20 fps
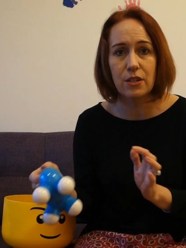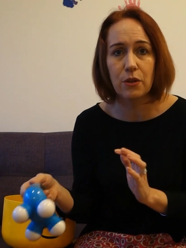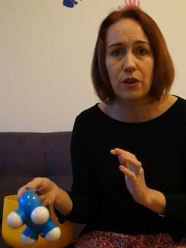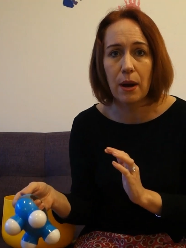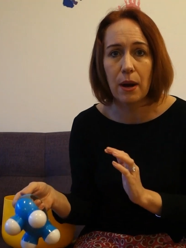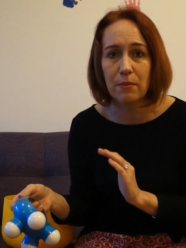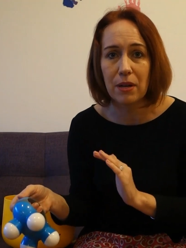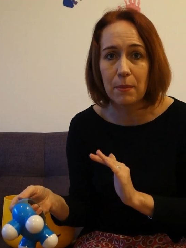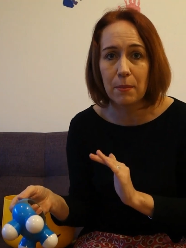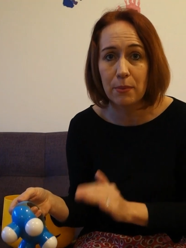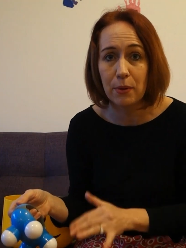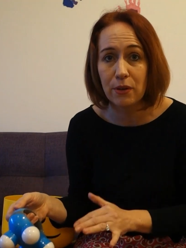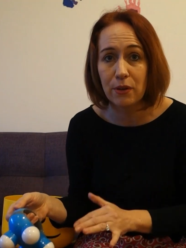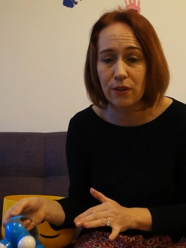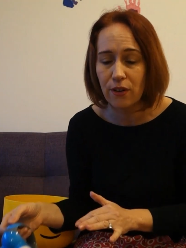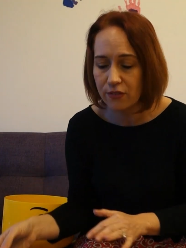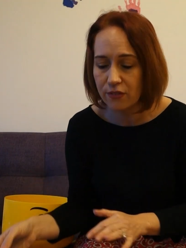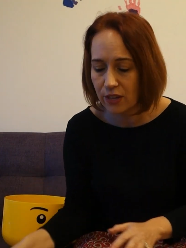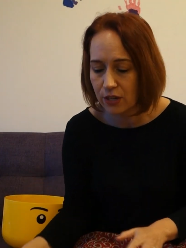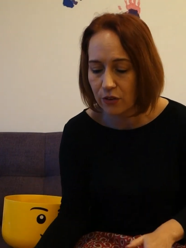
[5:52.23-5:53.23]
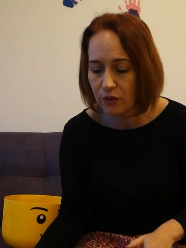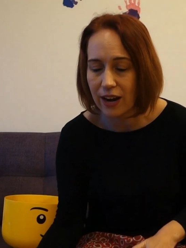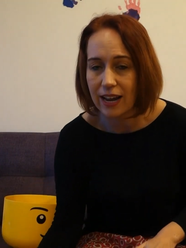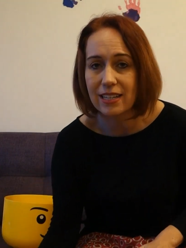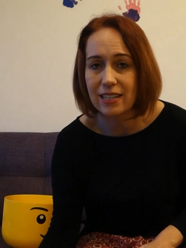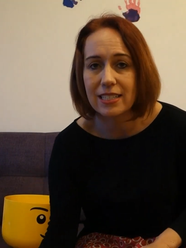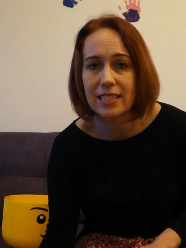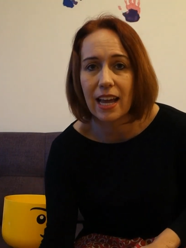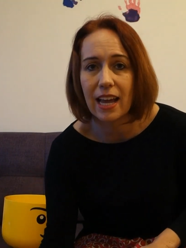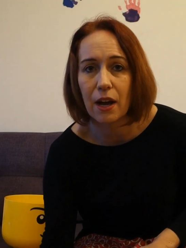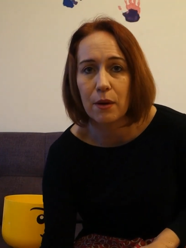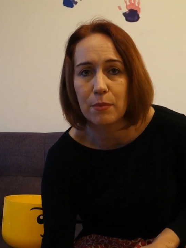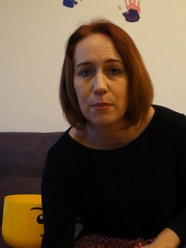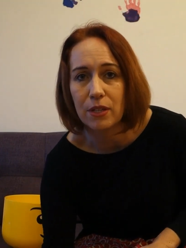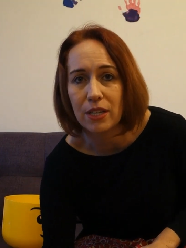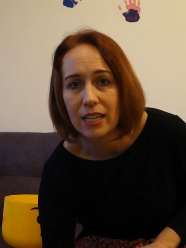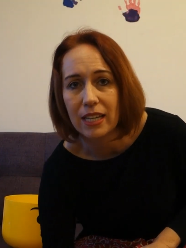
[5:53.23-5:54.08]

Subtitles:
or I'm going to put it on the ground to help you